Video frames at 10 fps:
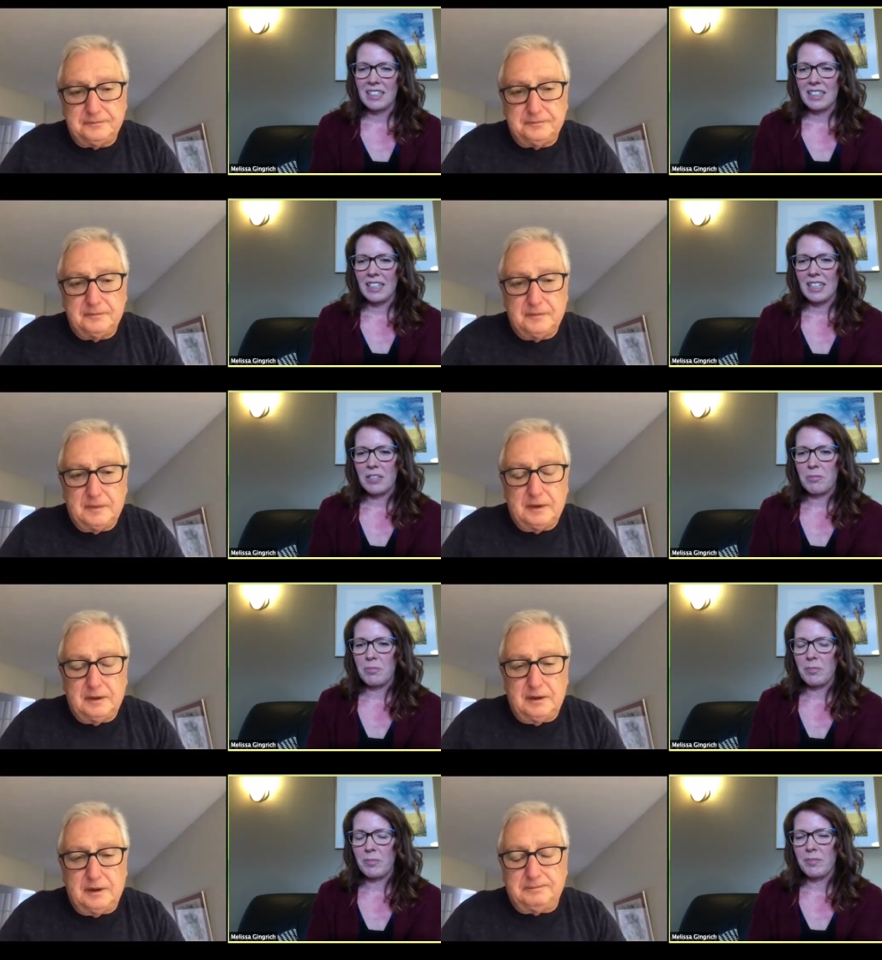
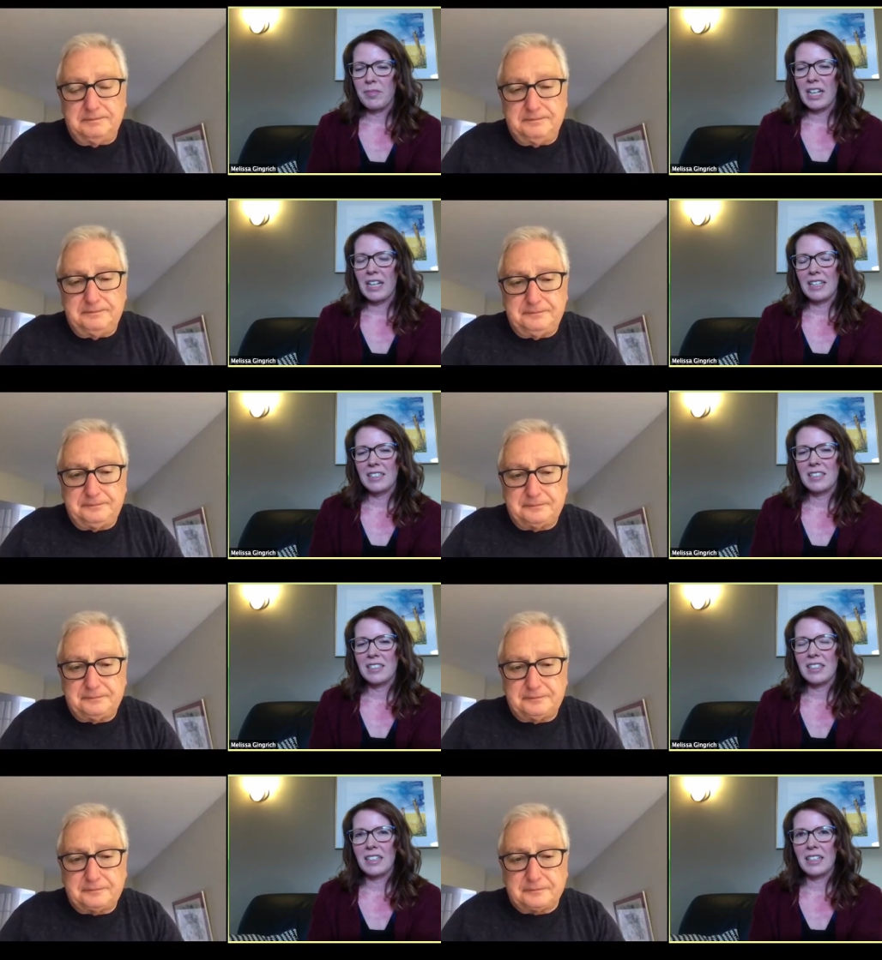Speaker 1: um, and
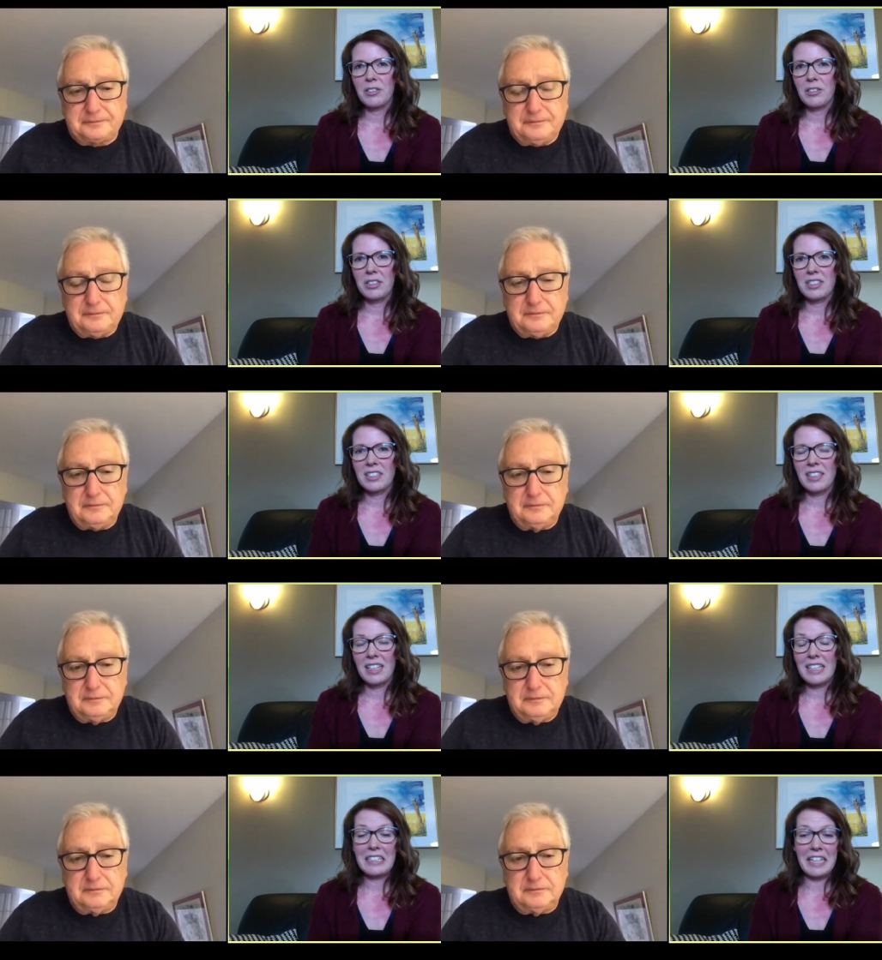I notice
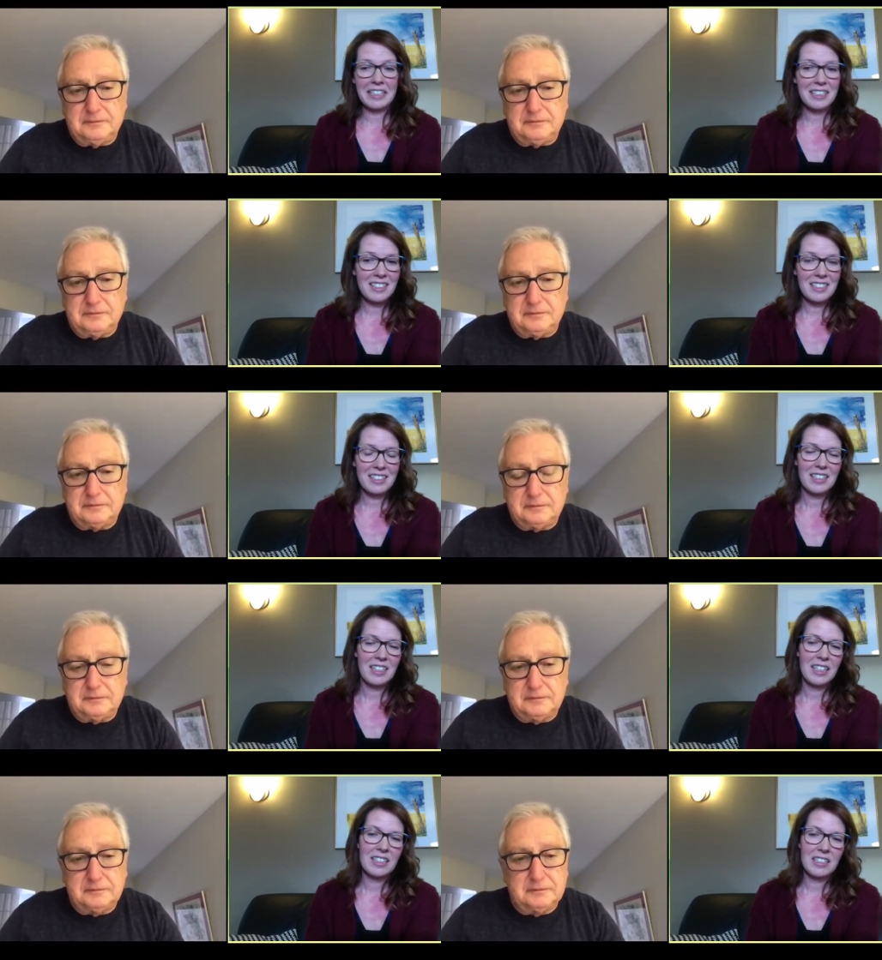that dance
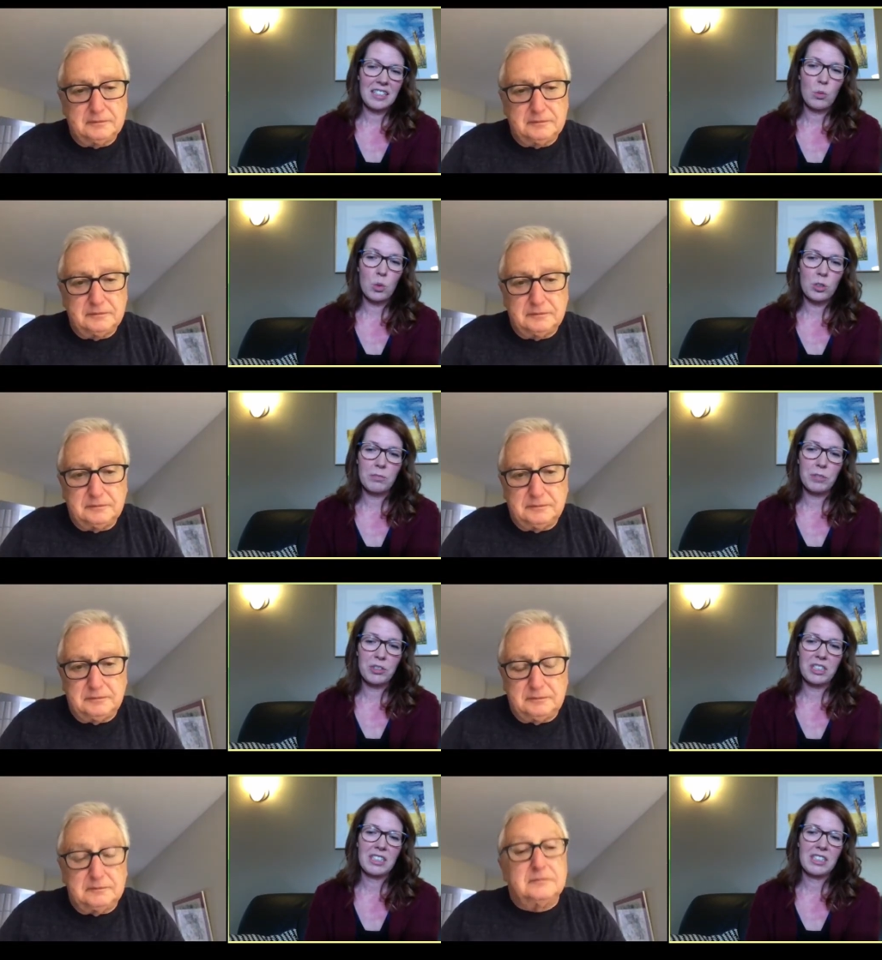and uh, world
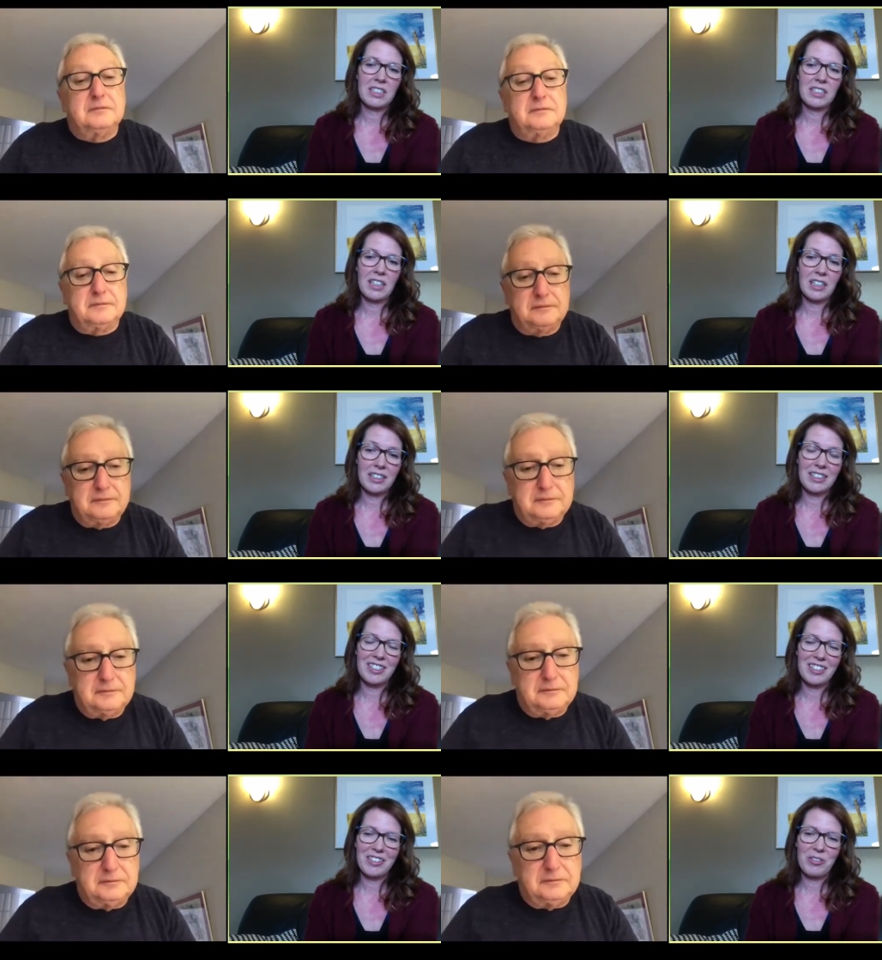music are
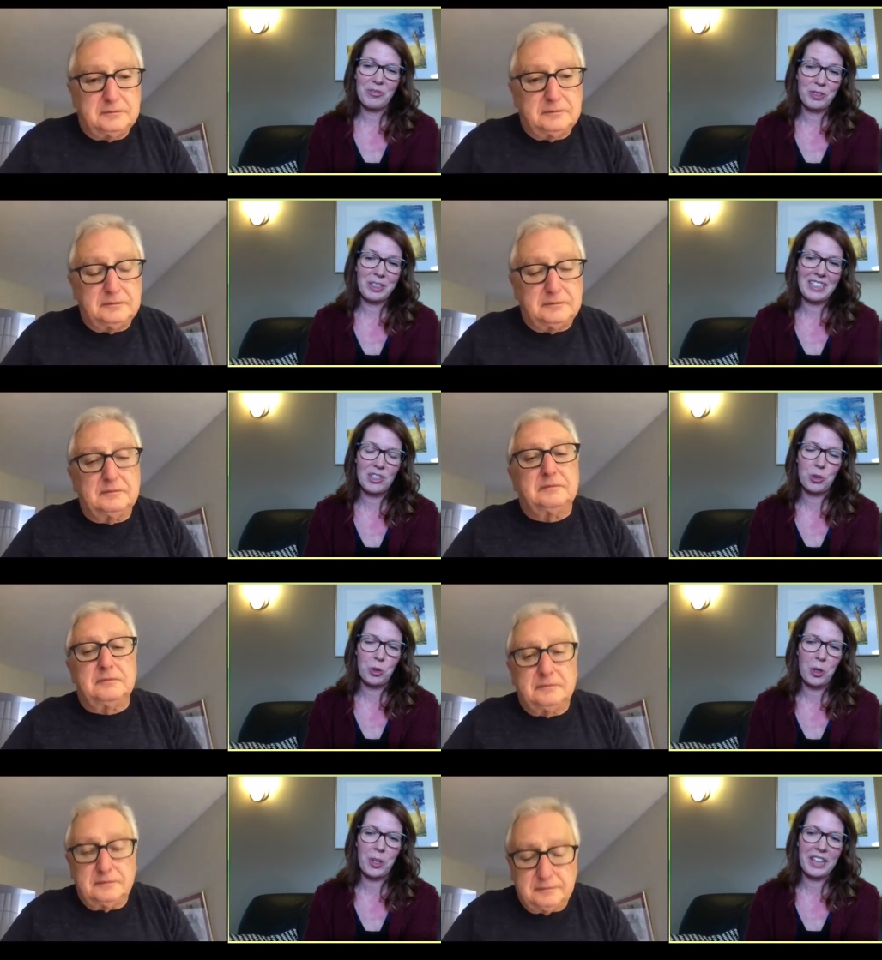really
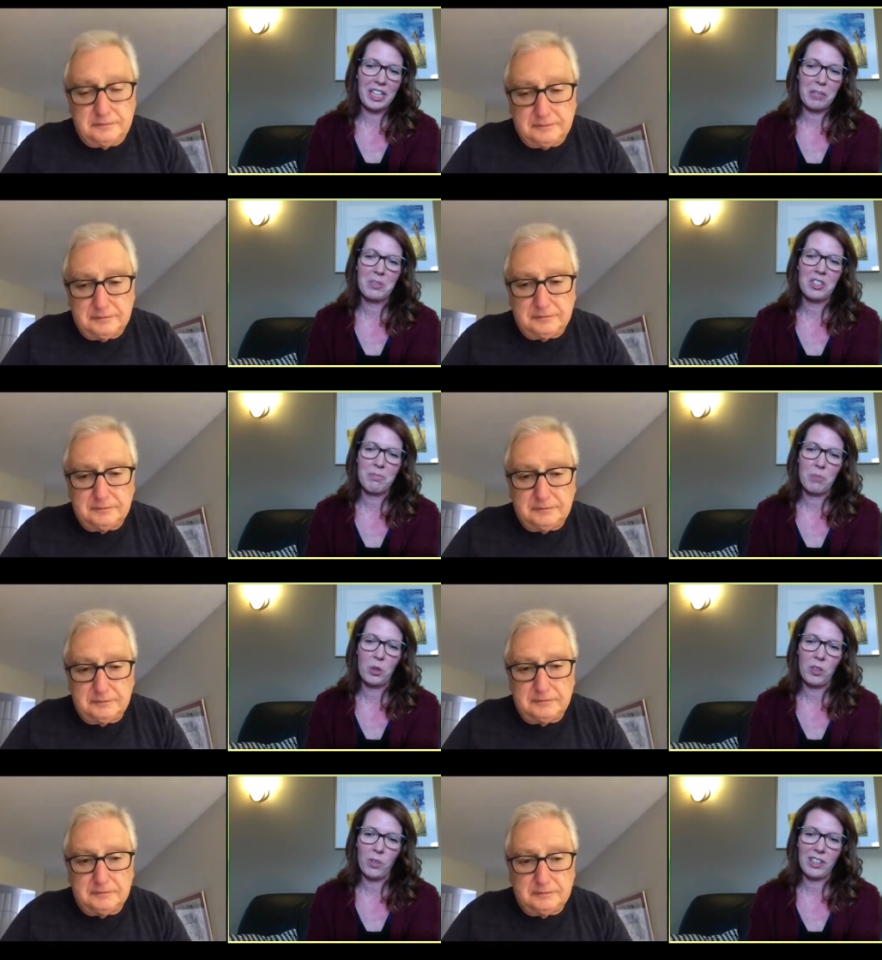strong themes, both
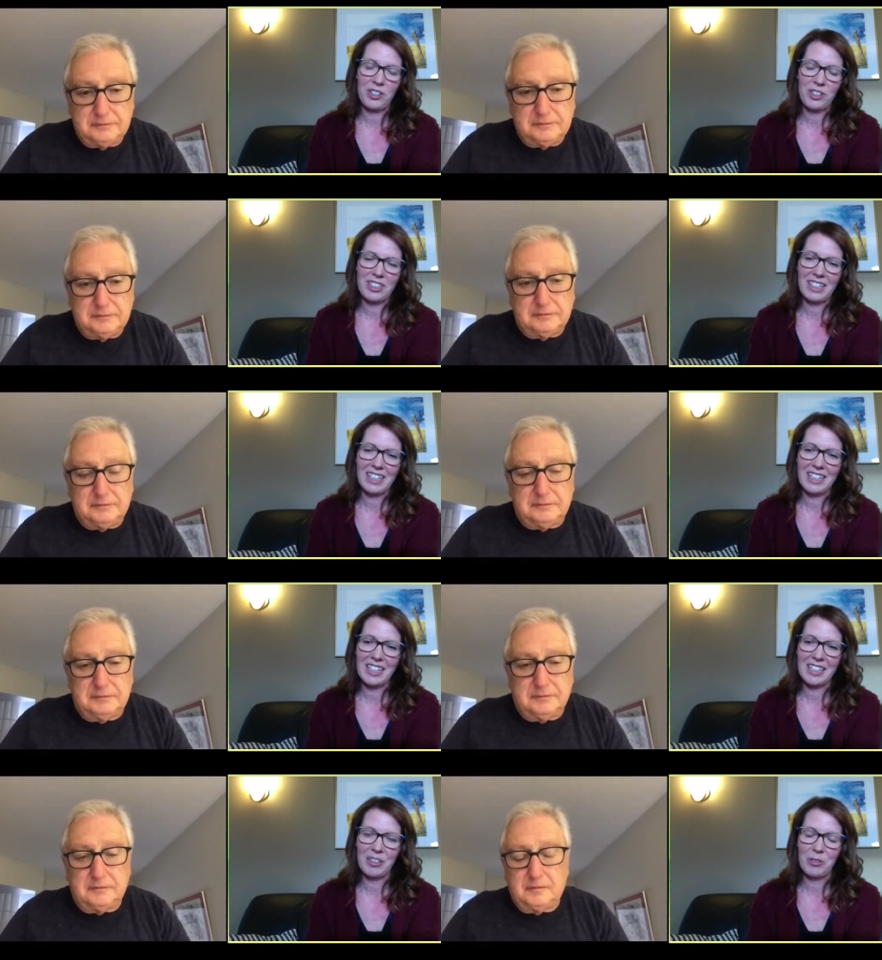of which
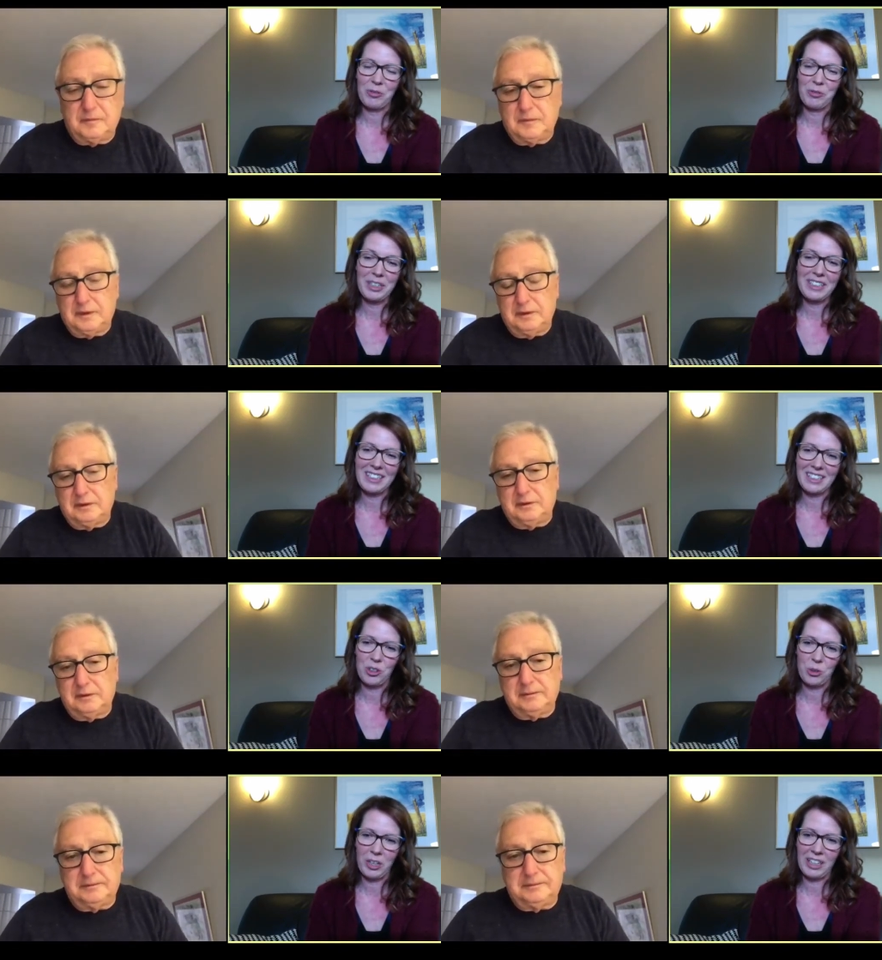I really
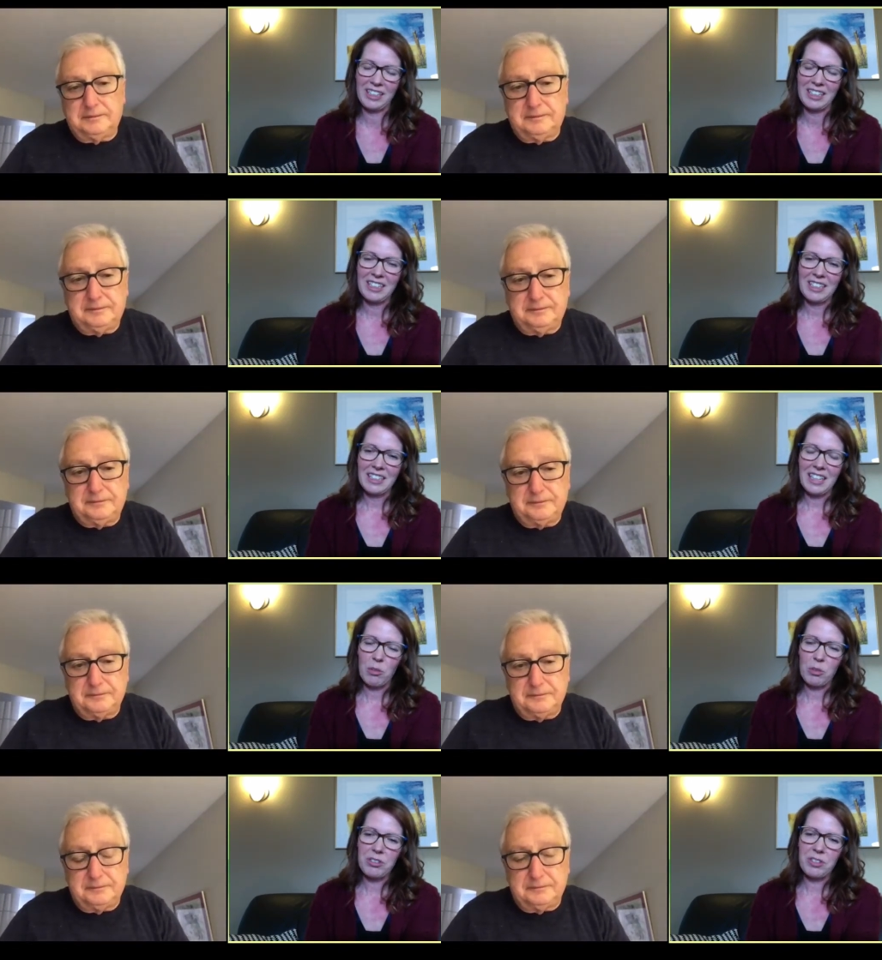enjoy. I
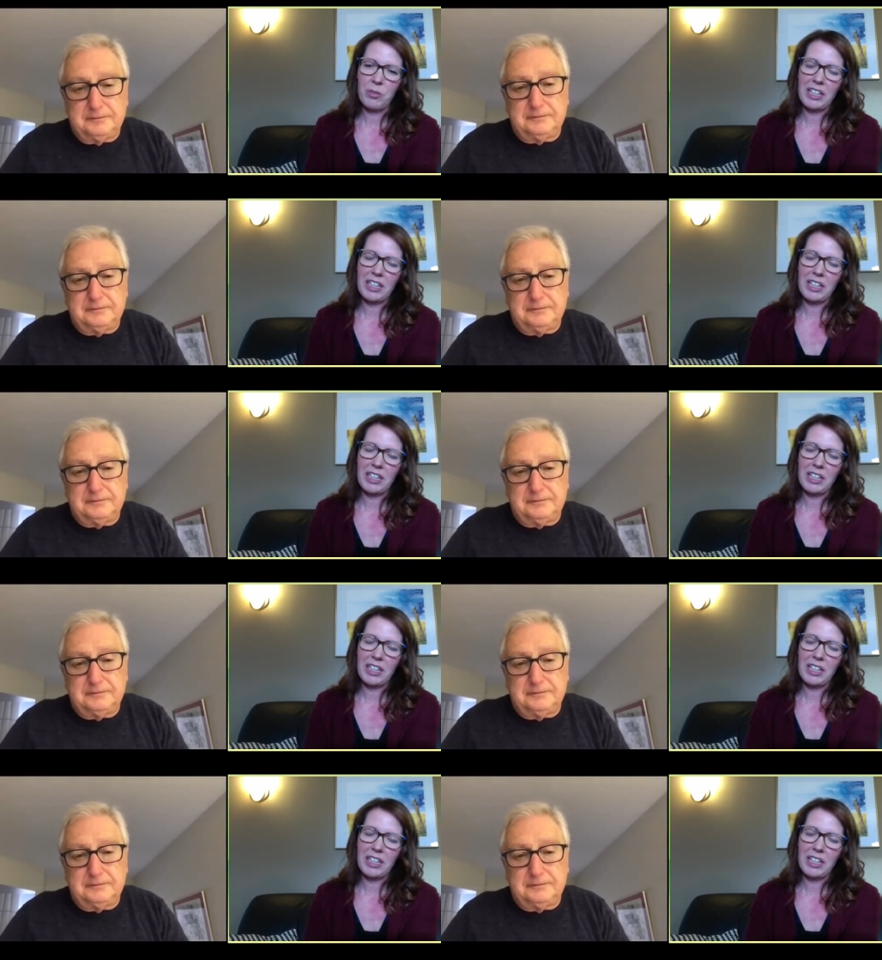wondered if we could